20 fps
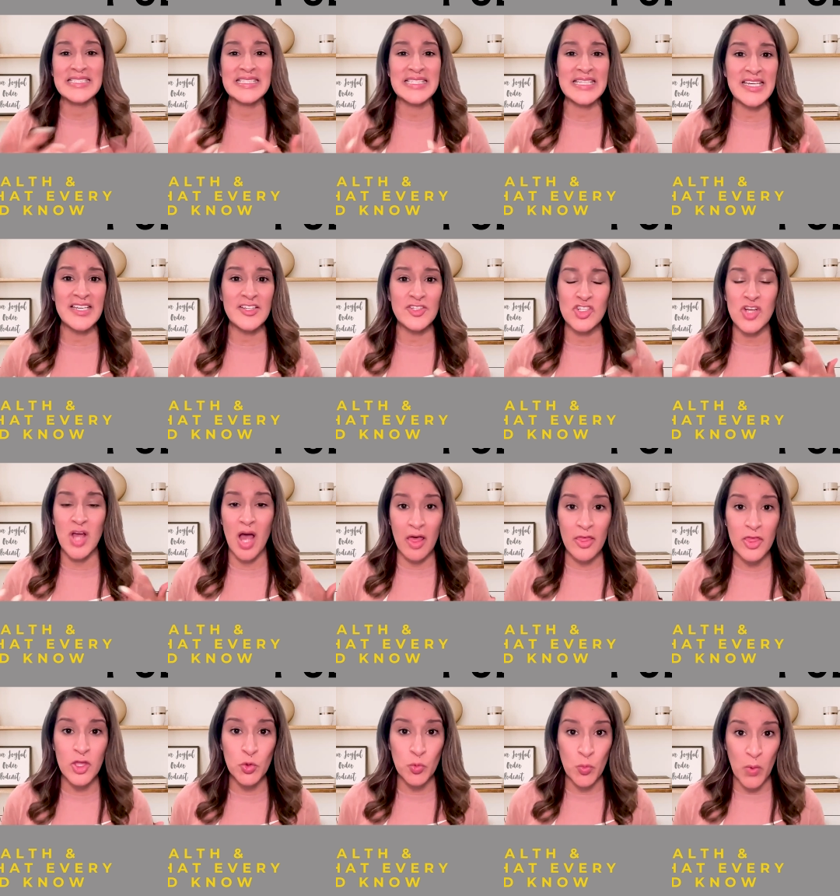teach
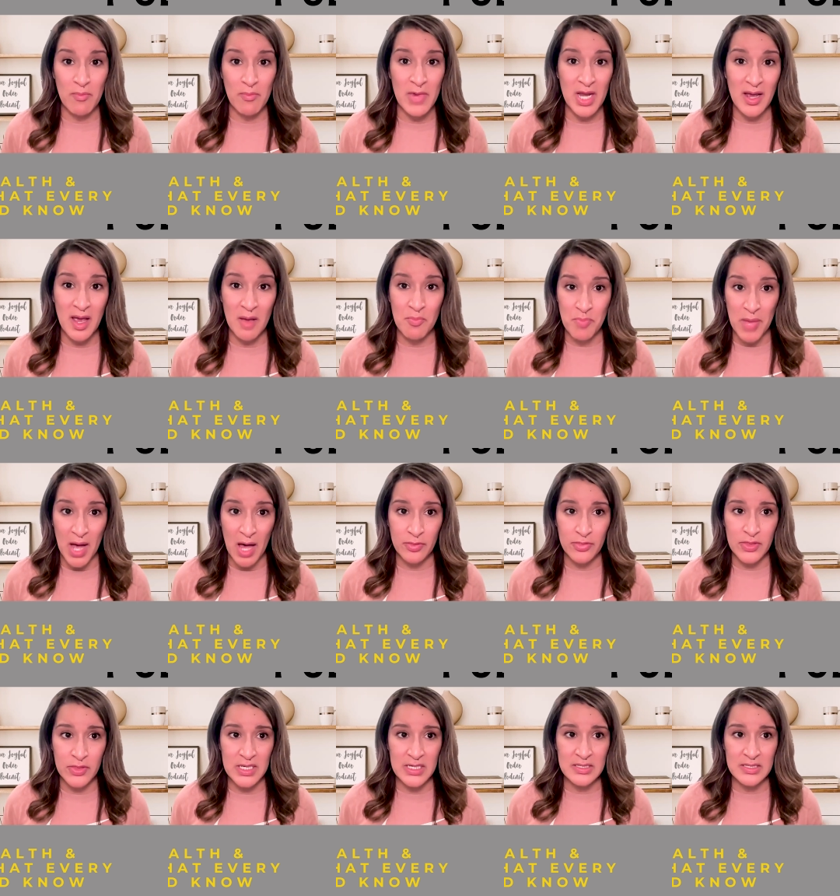other women
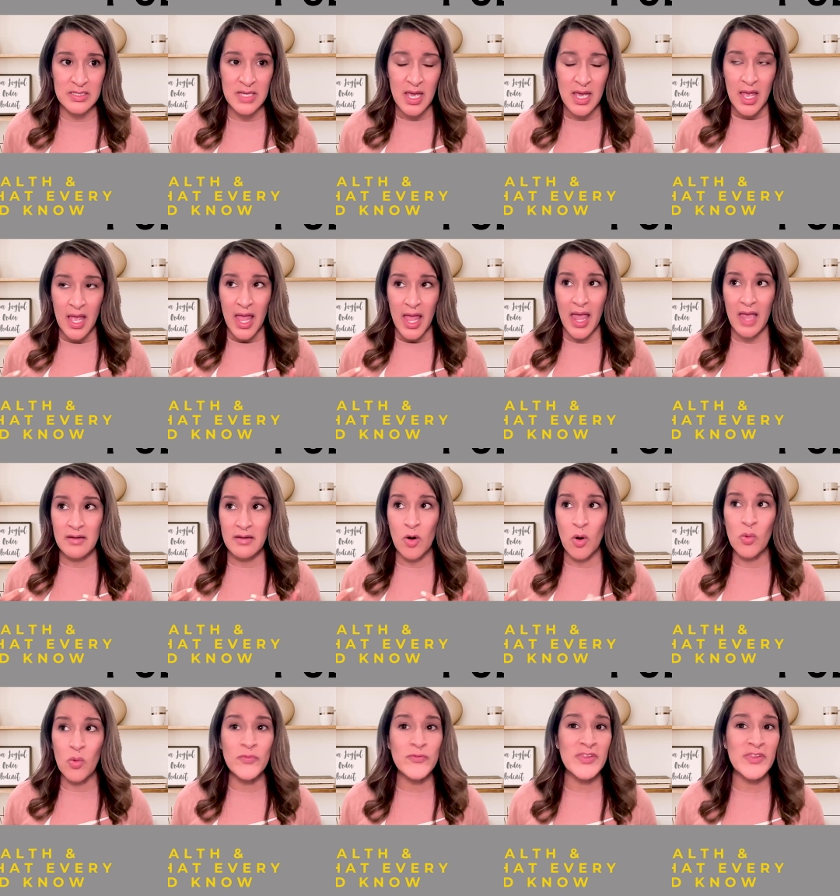about this and
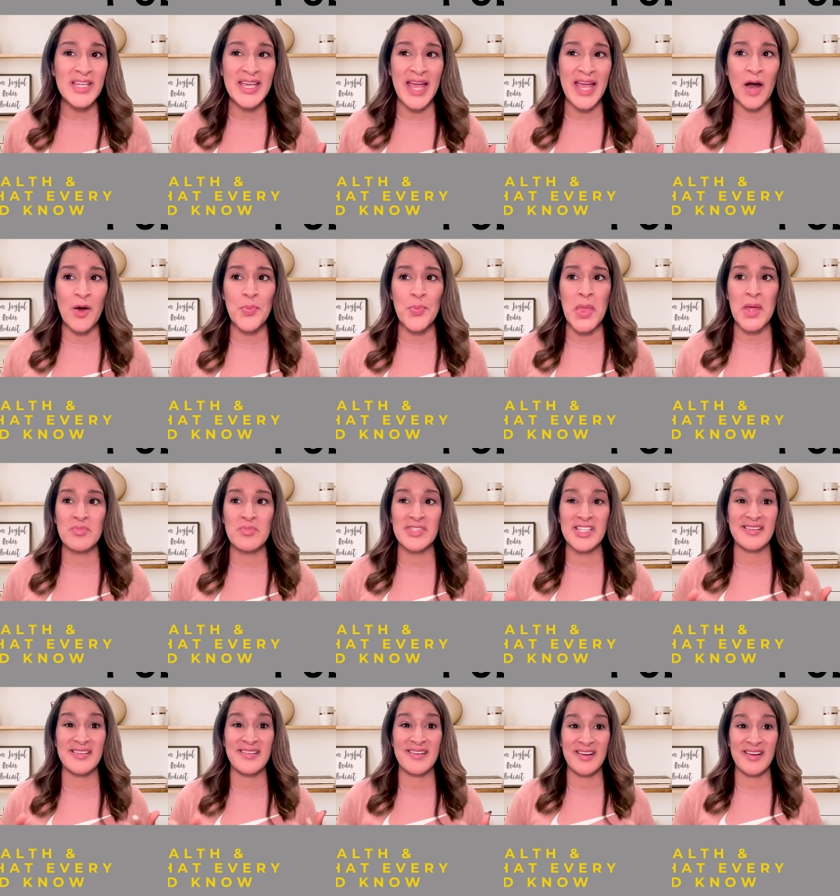hopefully help them
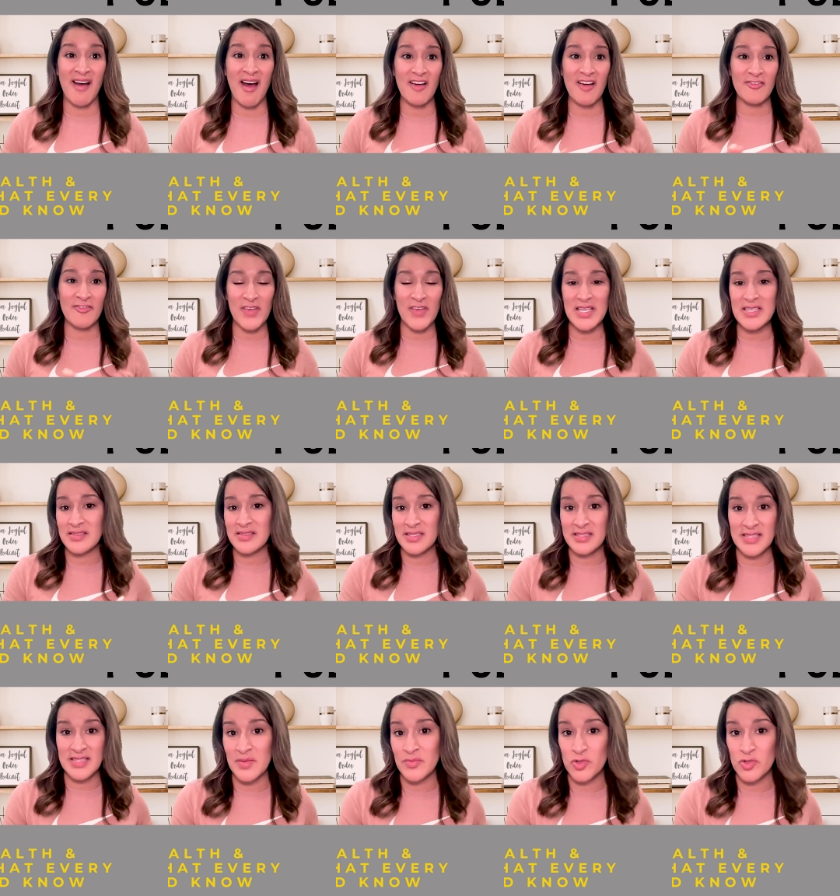to not face the
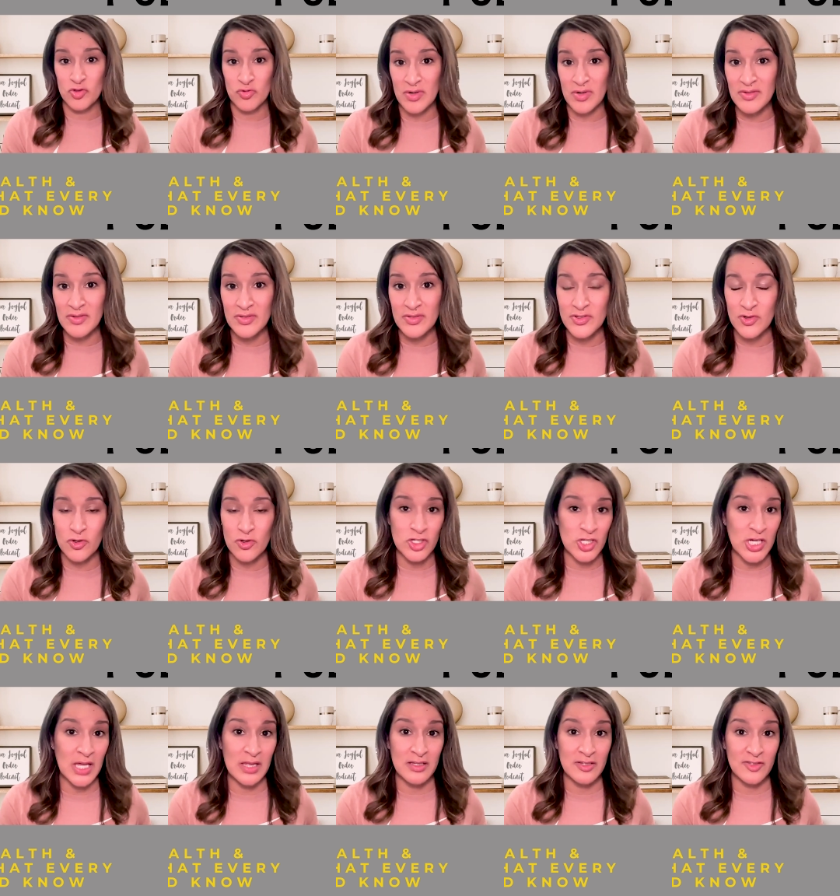same struggles or
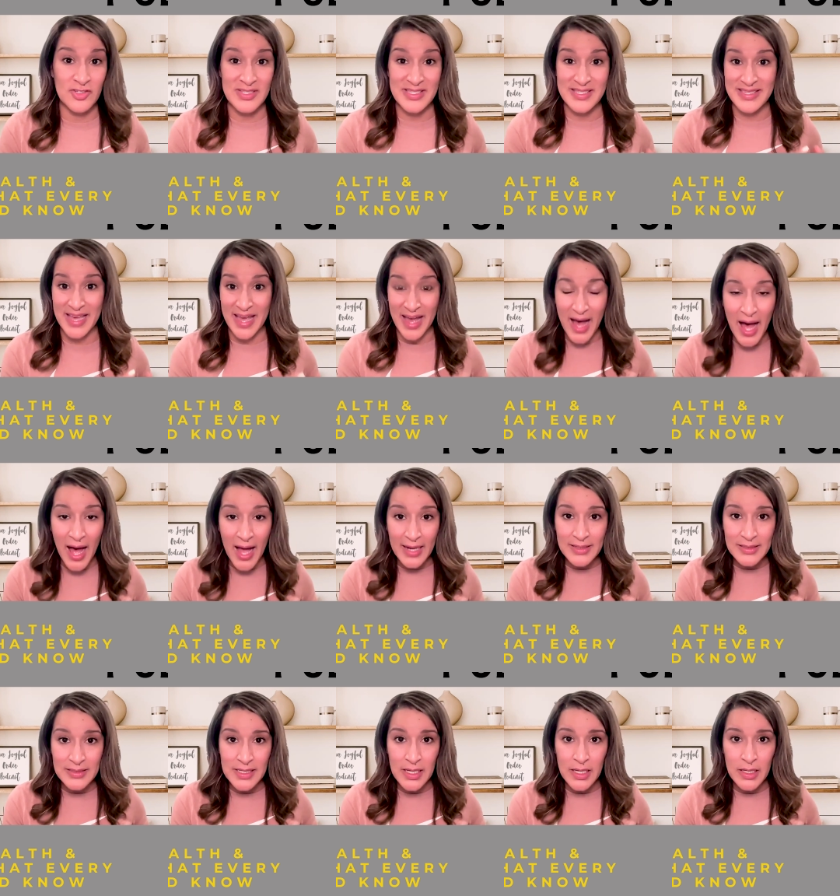challenges that
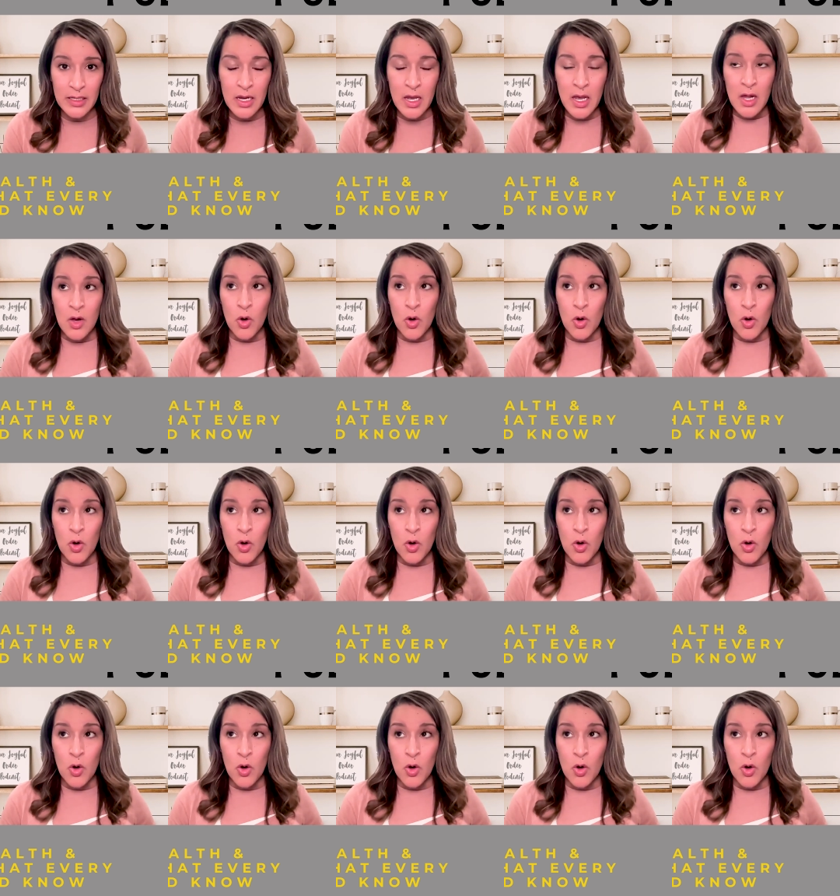I did,